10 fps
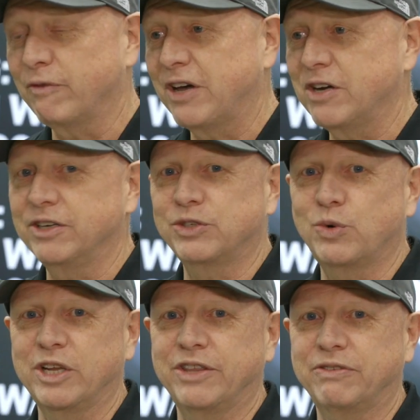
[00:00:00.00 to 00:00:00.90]
founded in,
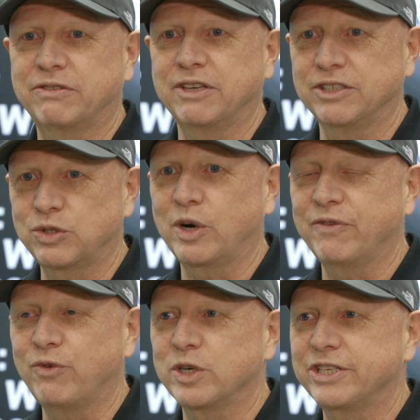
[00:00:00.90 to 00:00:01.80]
20, in
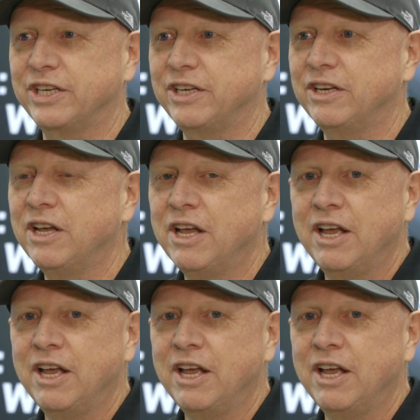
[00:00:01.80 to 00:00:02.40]
2014,